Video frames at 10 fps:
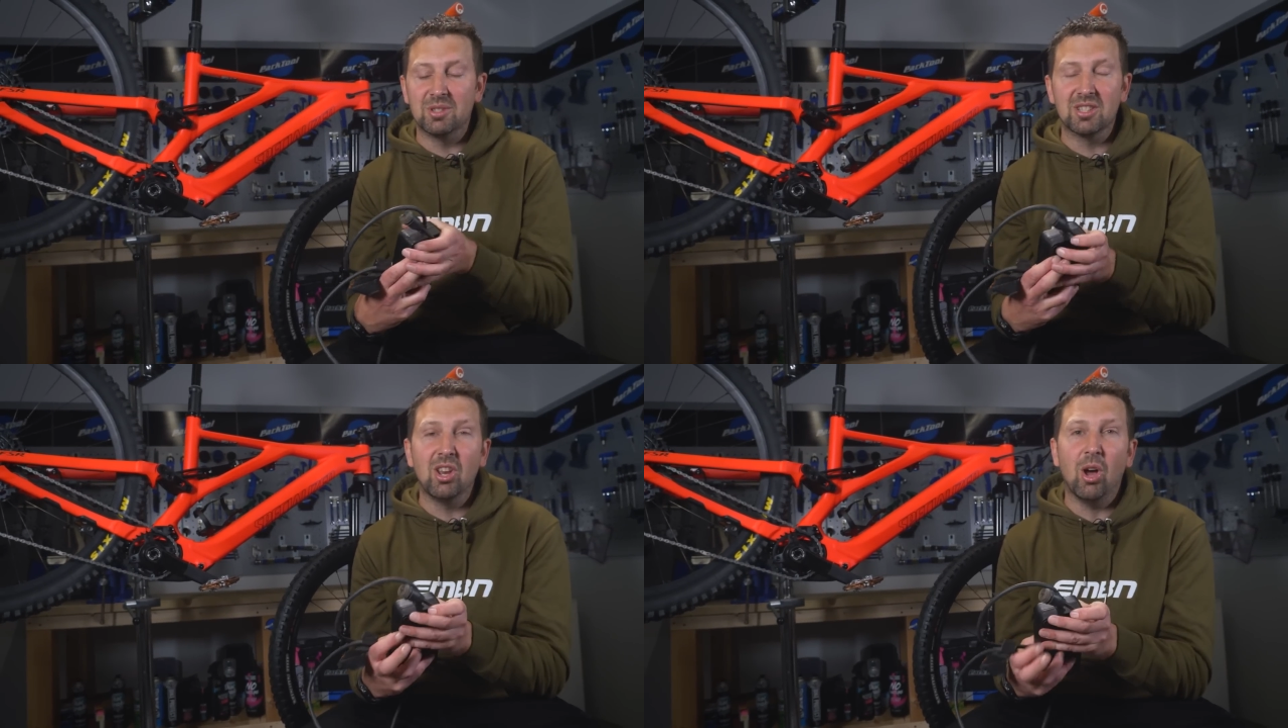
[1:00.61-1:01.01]

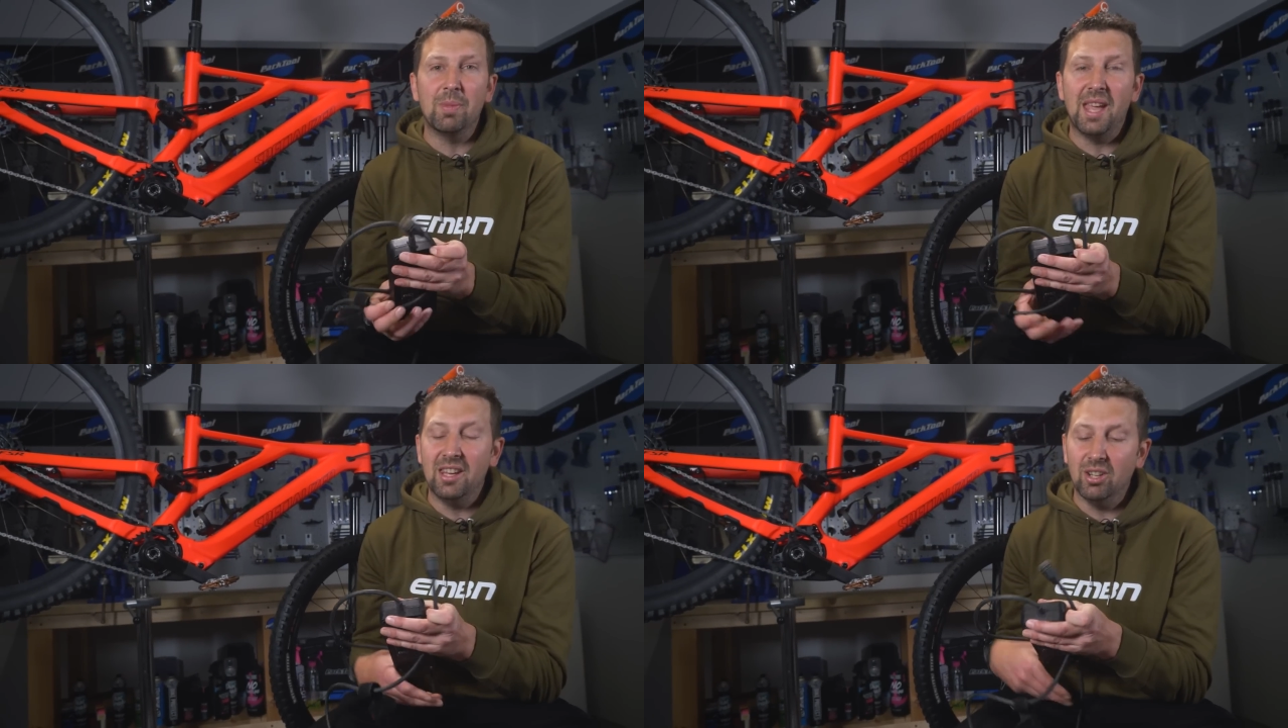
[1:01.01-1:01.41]
Just lock
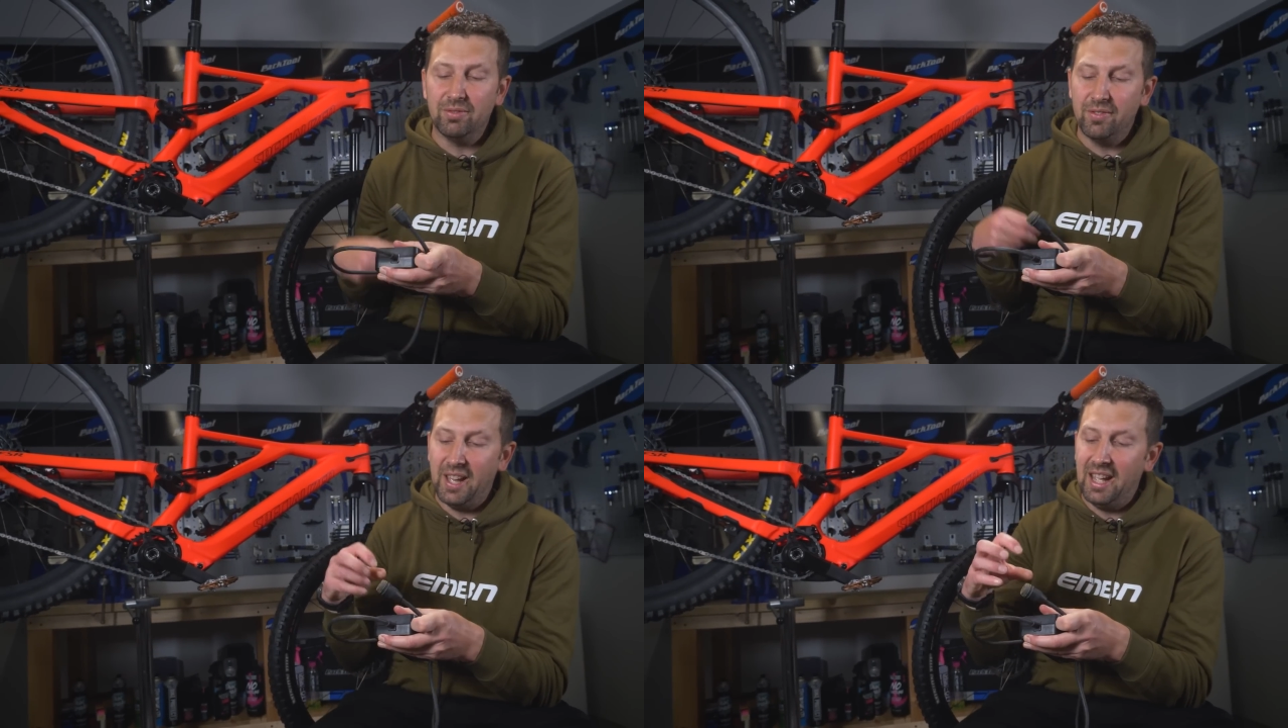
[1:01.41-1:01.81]
the end
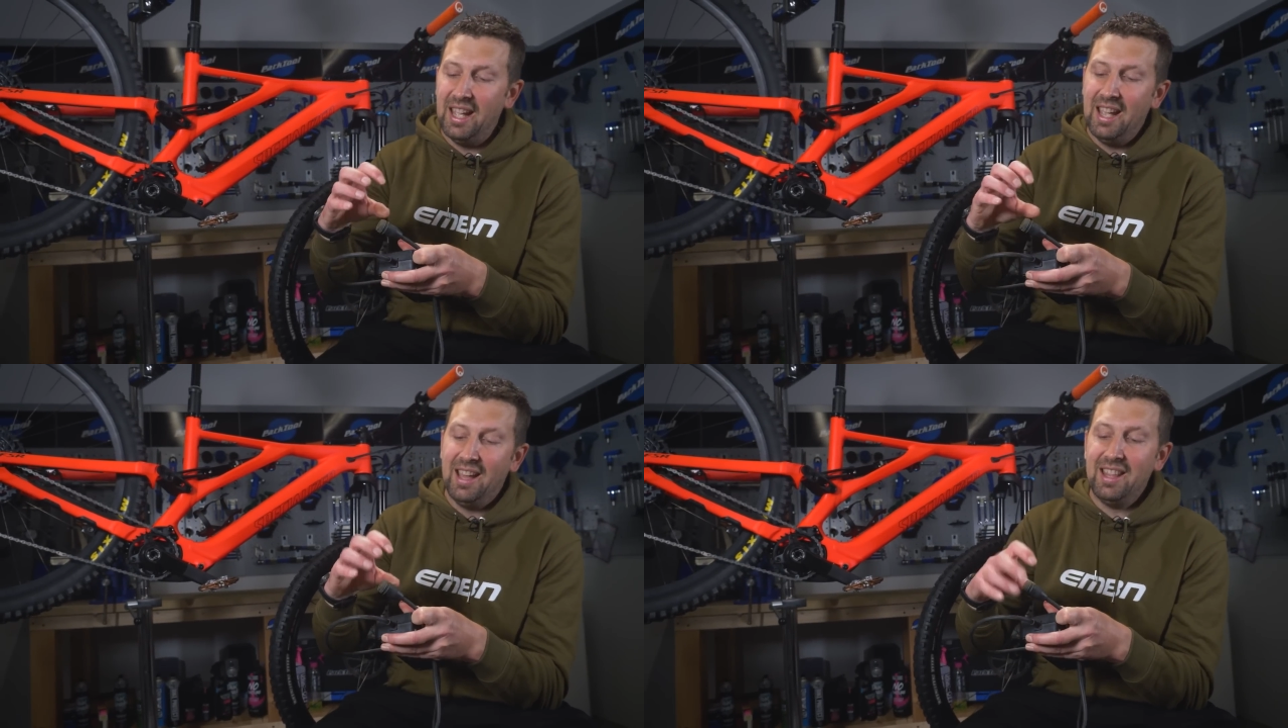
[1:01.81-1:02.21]
off of it,
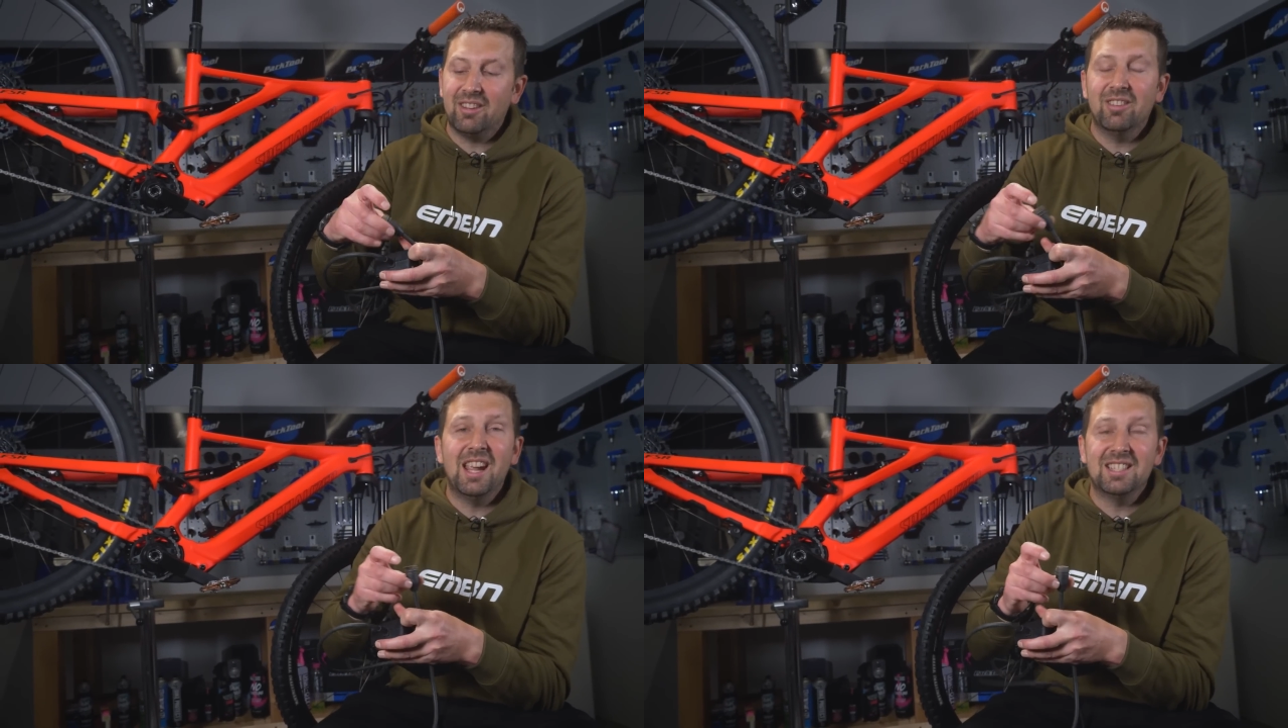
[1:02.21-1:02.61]
and
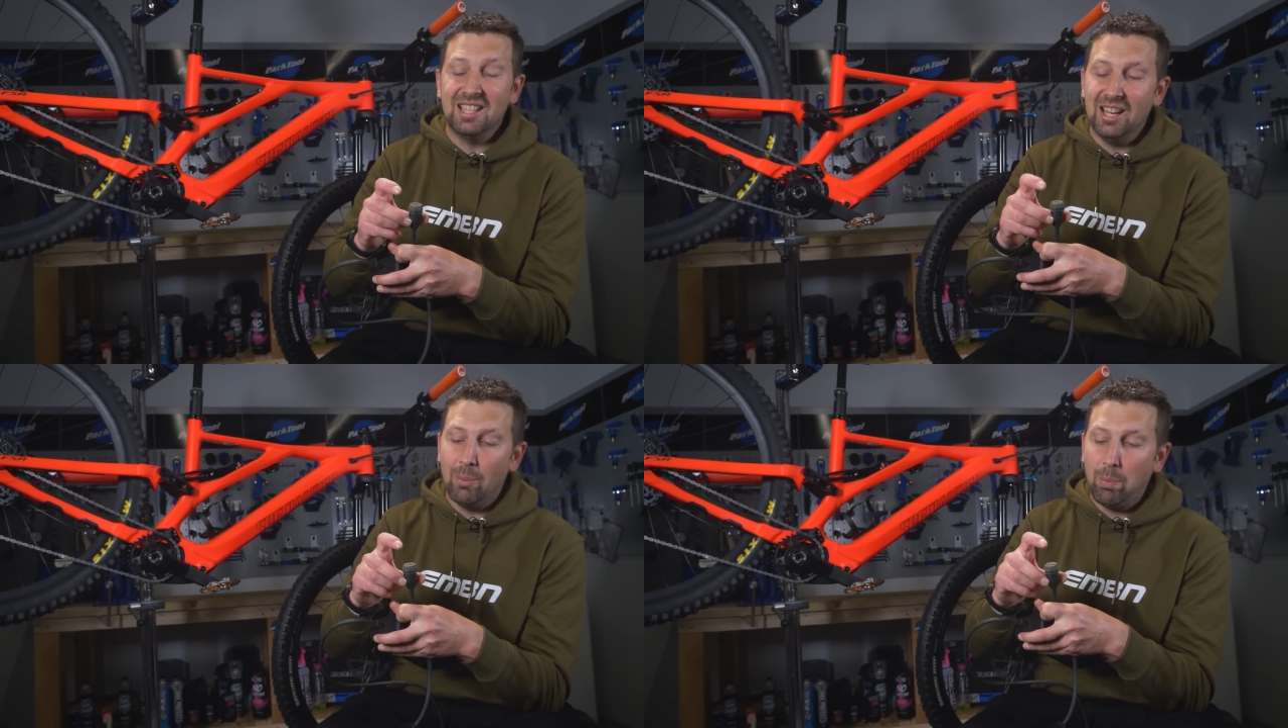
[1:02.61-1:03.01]
that creates
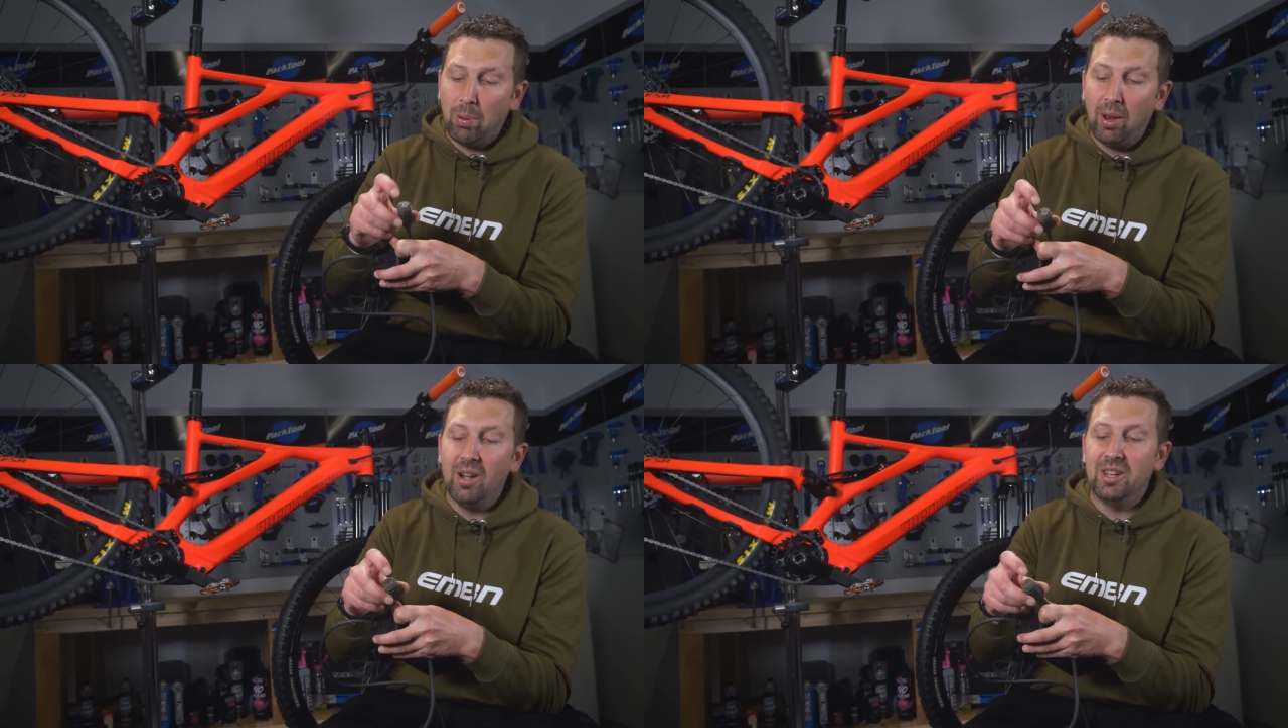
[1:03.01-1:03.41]
a little
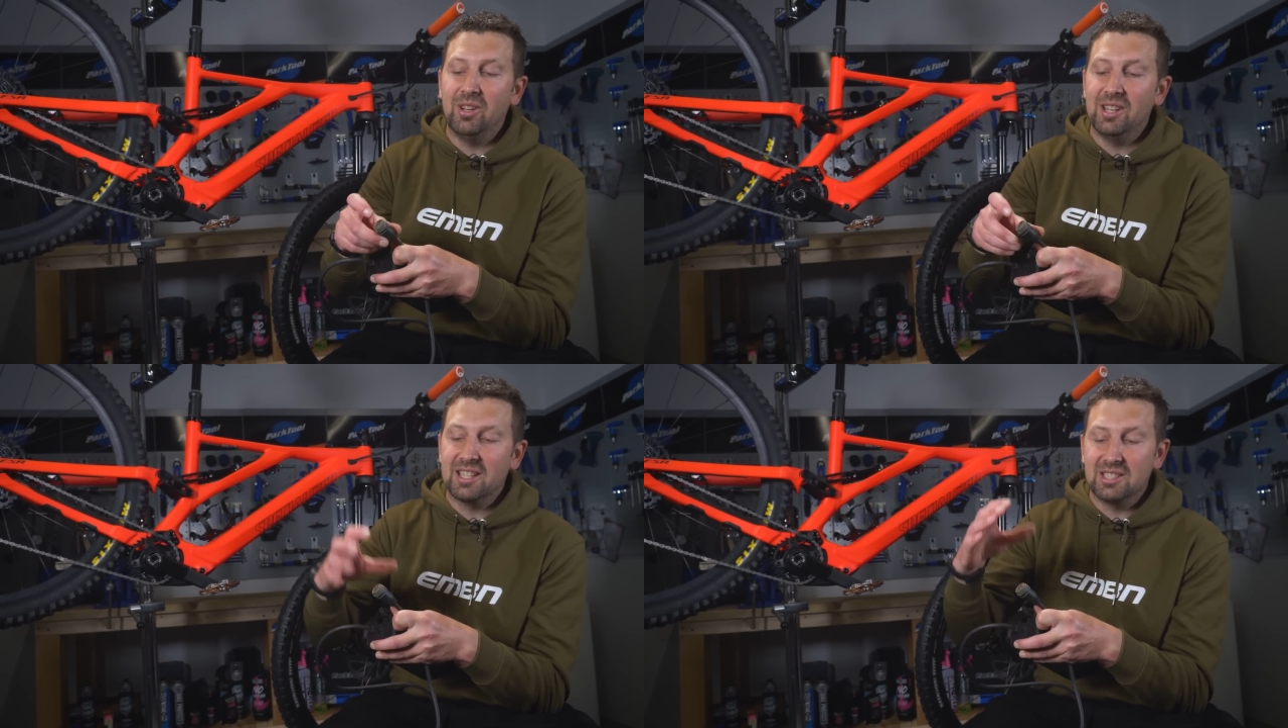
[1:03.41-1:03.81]
plug
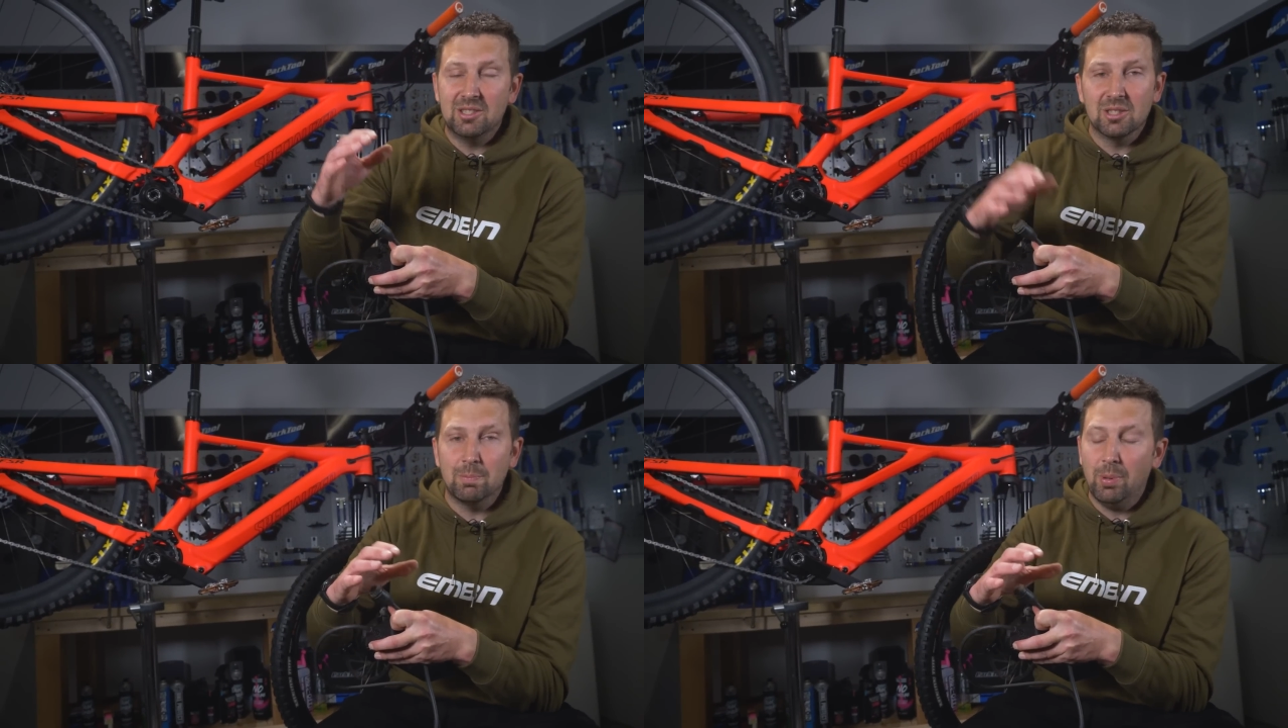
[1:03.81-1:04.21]
you can actually just